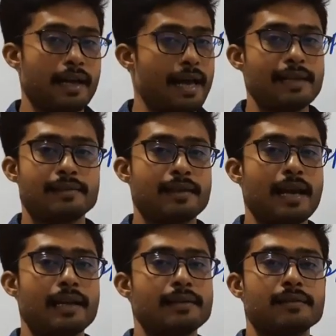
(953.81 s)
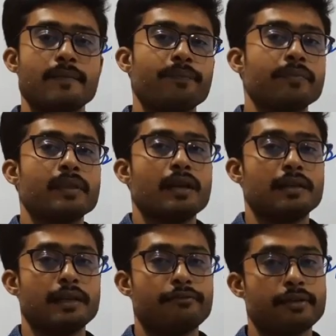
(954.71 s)
as there is
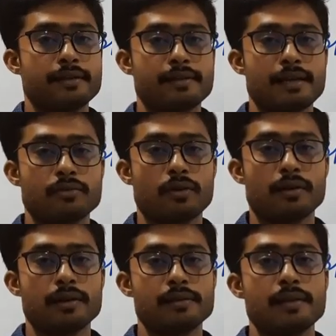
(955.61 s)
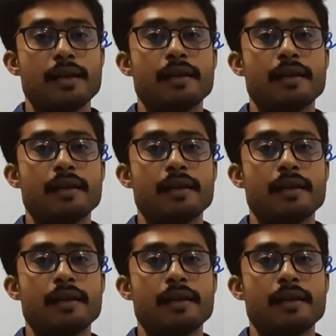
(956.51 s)
a different sense organs,